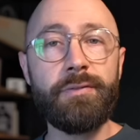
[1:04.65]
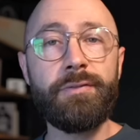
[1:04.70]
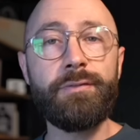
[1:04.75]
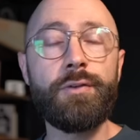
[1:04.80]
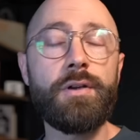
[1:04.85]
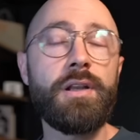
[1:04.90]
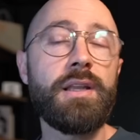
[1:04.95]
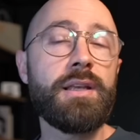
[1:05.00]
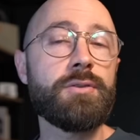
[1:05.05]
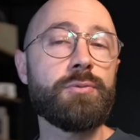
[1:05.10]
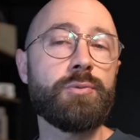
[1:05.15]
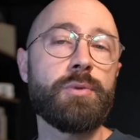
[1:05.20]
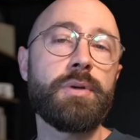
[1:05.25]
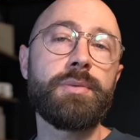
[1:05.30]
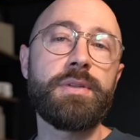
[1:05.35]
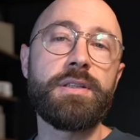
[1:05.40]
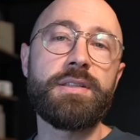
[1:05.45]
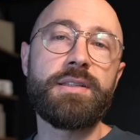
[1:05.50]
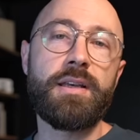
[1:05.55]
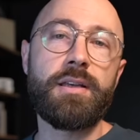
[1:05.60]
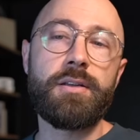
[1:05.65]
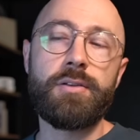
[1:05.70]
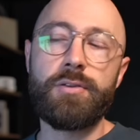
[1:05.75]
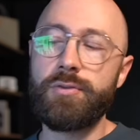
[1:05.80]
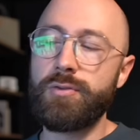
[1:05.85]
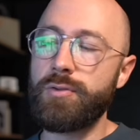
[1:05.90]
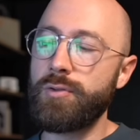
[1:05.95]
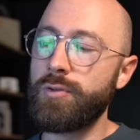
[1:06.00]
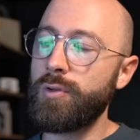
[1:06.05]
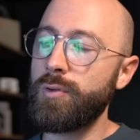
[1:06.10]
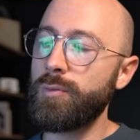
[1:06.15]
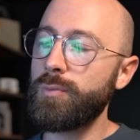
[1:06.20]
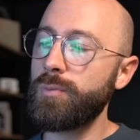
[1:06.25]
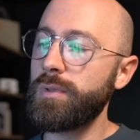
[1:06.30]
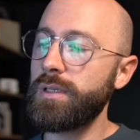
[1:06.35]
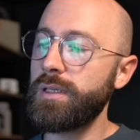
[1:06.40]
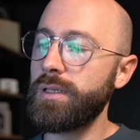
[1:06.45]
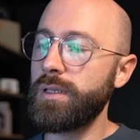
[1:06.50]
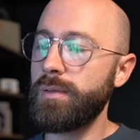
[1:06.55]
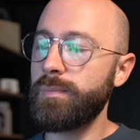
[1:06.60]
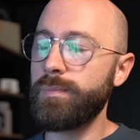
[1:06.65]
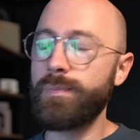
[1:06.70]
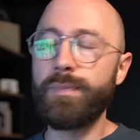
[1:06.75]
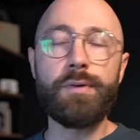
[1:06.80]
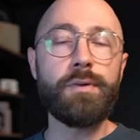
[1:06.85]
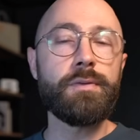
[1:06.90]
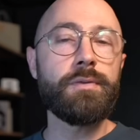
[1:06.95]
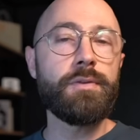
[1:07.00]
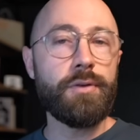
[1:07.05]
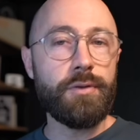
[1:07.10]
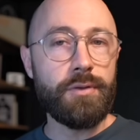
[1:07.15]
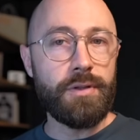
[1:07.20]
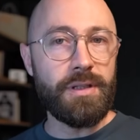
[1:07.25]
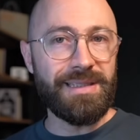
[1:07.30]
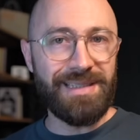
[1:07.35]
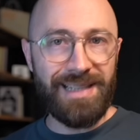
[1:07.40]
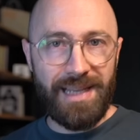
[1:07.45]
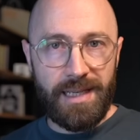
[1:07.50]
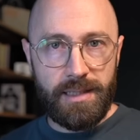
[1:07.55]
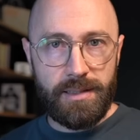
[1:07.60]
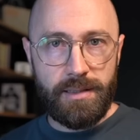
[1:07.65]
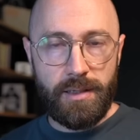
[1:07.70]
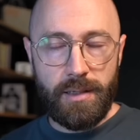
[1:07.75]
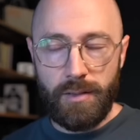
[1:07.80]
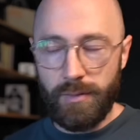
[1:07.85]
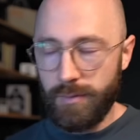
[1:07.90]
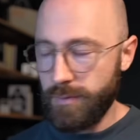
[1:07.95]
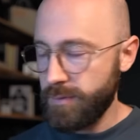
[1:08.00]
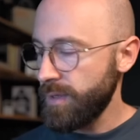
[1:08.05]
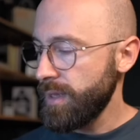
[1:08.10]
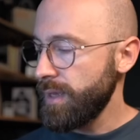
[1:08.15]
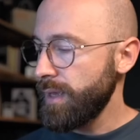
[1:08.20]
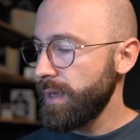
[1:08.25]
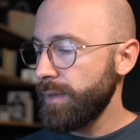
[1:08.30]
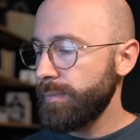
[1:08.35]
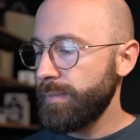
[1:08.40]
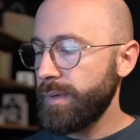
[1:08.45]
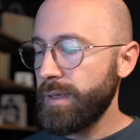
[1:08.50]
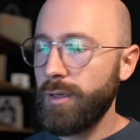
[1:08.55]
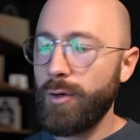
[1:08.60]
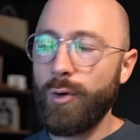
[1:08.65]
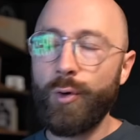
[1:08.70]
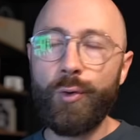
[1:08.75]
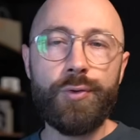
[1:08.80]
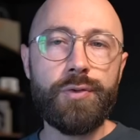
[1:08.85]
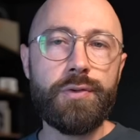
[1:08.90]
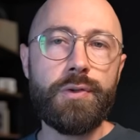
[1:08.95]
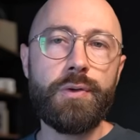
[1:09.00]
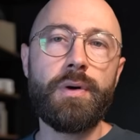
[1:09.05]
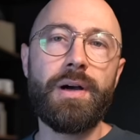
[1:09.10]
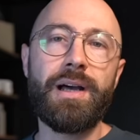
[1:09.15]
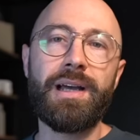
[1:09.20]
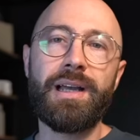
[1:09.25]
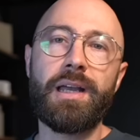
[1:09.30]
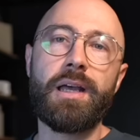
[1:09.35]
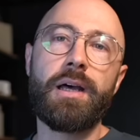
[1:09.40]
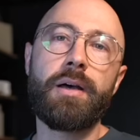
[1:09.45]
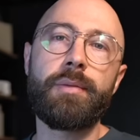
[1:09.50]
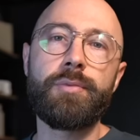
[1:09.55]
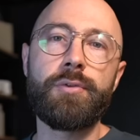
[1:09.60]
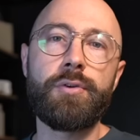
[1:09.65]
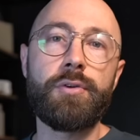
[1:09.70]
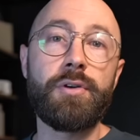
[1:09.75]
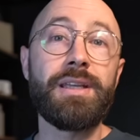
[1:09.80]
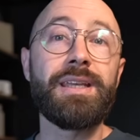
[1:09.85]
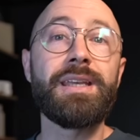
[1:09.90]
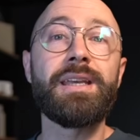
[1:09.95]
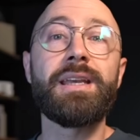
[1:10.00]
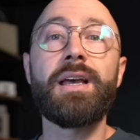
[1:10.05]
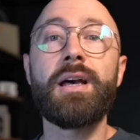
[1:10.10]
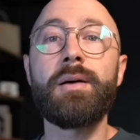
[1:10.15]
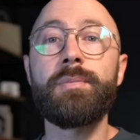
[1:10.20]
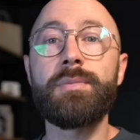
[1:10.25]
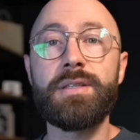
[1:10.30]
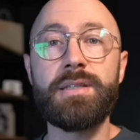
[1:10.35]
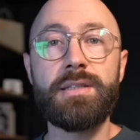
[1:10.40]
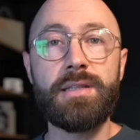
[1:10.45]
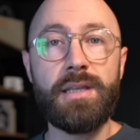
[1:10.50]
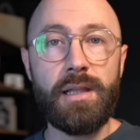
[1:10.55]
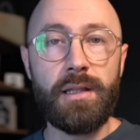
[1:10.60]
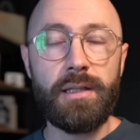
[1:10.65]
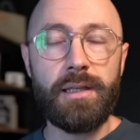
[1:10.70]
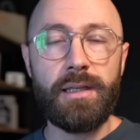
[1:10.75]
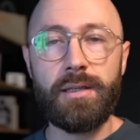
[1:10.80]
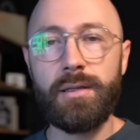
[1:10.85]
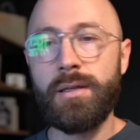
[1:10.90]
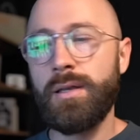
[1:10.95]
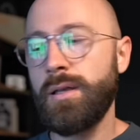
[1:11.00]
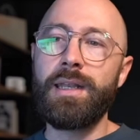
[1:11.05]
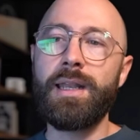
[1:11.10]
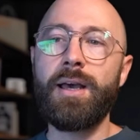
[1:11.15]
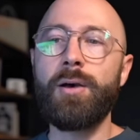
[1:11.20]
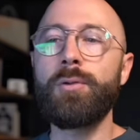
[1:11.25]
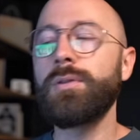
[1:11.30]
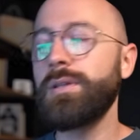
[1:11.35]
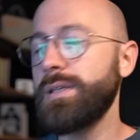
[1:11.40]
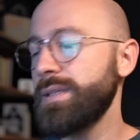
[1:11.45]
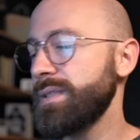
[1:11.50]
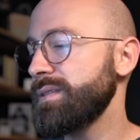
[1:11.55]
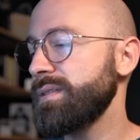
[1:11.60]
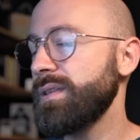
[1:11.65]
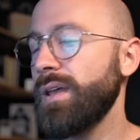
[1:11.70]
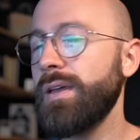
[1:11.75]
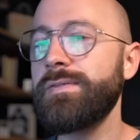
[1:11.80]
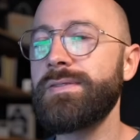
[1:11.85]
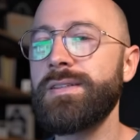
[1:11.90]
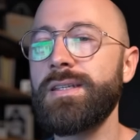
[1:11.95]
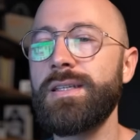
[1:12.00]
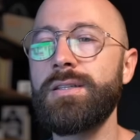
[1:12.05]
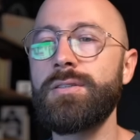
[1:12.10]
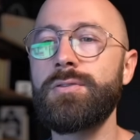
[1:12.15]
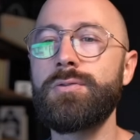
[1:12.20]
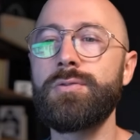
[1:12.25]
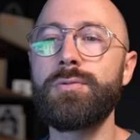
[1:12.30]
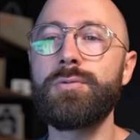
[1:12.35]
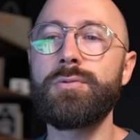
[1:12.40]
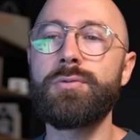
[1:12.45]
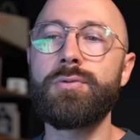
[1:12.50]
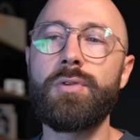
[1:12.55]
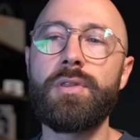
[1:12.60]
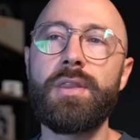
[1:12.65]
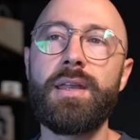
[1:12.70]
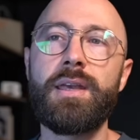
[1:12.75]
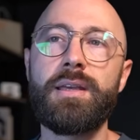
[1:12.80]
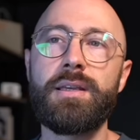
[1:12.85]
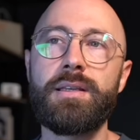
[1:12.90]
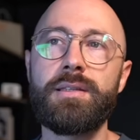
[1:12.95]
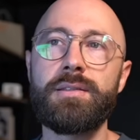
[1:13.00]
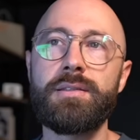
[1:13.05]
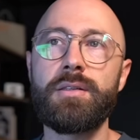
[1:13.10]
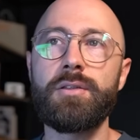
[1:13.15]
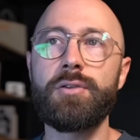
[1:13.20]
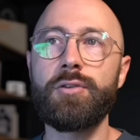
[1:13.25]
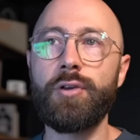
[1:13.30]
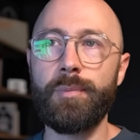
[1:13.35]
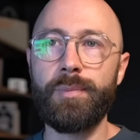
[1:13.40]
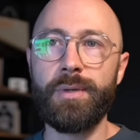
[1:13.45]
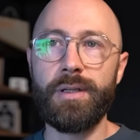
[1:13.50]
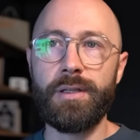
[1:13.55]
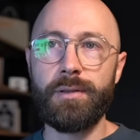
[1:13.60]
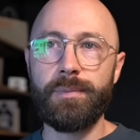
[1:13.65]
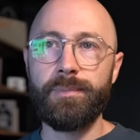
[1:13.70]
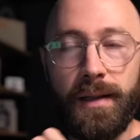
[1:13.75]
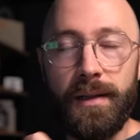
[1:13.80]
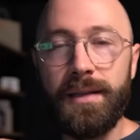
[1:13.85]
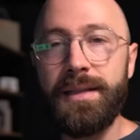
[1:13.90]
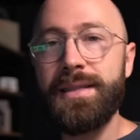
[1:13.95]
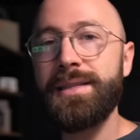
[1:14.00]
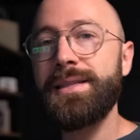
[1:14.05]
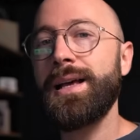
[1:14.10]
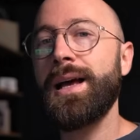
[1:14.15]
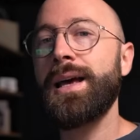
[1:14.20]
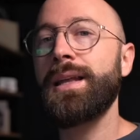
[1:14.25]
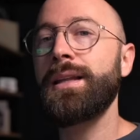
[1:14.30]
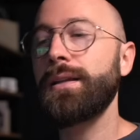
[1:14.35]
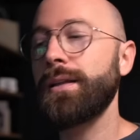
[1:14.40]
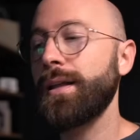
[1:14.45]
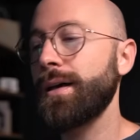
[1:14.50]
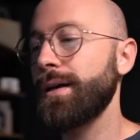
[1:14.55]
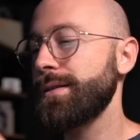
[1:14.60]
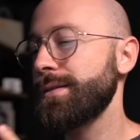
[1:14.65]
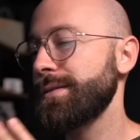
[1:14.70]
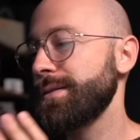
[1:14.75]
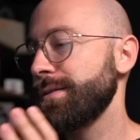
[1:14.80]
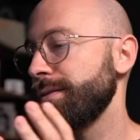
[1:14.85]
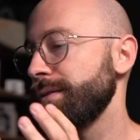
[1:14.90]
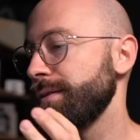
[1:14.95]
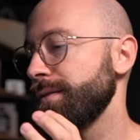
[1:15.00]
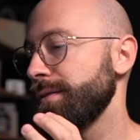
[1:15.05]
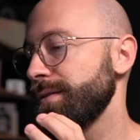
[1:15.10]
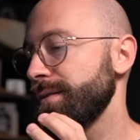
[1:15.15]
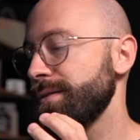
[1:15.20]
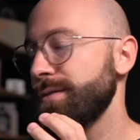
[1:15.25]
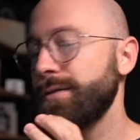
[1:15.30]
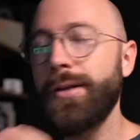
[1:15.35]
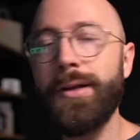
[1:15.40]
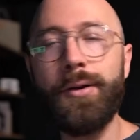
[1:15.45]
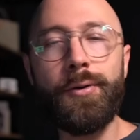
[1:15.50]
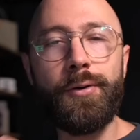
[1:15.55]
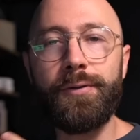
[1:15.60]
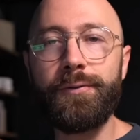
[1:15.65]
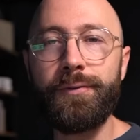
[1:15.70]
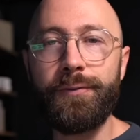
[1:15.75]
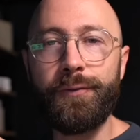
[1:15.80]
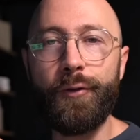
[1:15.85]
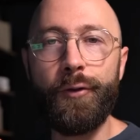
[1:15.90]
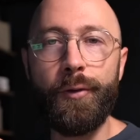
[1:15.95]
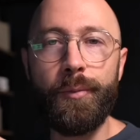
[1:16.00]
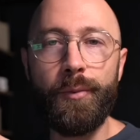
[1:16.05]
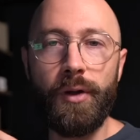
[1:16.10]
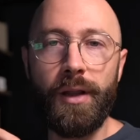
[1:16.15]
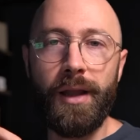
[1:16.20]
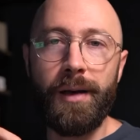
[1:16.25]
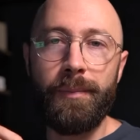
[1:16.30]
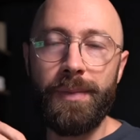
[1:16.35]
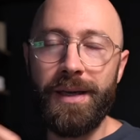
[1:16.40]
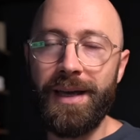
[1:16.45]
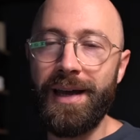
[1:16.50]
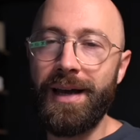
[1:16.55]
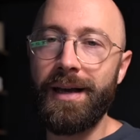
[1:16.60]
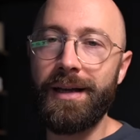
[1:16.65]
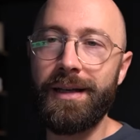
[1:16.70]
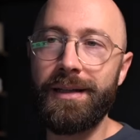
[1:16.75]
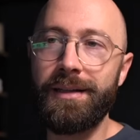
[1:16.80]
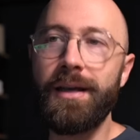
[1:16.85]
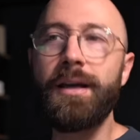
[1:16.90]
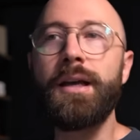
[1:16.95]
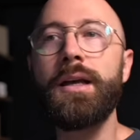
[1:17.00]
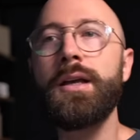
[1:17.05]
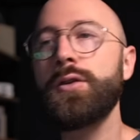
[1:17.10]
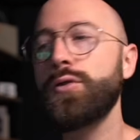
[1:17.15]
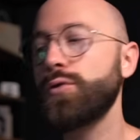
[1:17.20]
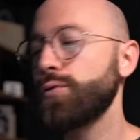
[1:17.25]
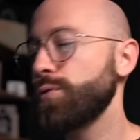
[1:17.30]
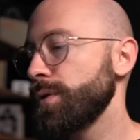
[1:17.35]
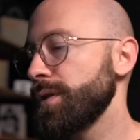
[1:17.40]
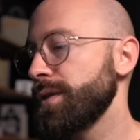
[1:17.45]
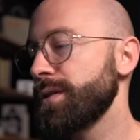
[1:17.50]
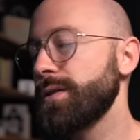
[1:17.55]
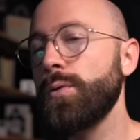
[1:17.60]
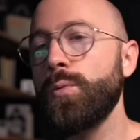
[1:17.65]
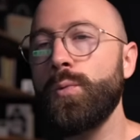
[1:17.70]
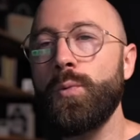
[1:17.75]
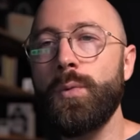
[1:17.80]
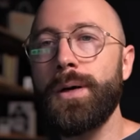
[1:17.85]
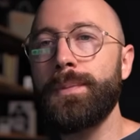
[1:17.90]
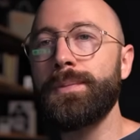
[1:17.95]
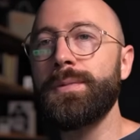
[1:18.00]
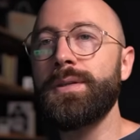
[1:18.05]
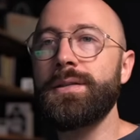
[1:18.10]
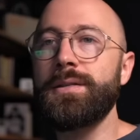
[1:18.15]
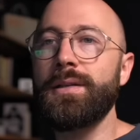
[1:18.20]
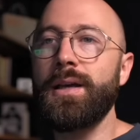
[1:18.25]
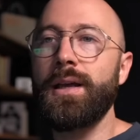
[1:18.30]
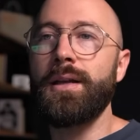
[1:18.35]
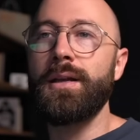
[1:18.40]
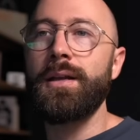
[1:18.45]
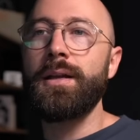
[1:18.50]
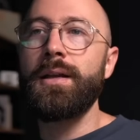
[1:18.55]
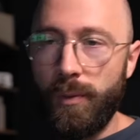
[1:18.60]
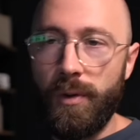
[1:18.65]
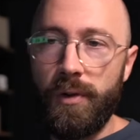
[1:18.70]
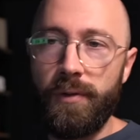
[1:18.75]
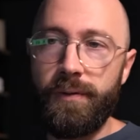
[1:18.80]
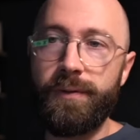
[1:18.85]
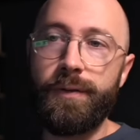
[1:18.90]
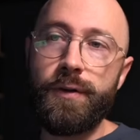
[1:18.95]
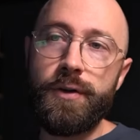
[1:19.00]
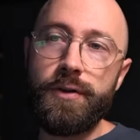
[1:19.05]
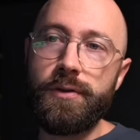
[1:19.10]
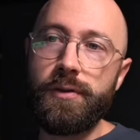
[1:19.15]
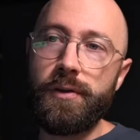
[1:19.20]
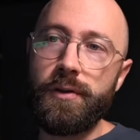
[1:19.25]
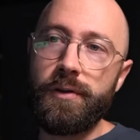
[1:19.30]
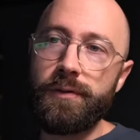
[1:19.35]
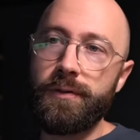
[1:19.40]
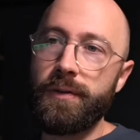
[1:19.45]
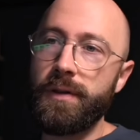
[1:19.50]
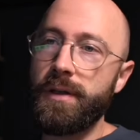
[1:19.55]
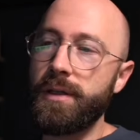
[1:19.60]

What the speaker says: freelance web designers not only improve their design skills, but also uncap their income ceiling. Now let's dive into today's topic. Let's analyze the secret formula behind Swiss web design. Well, first off,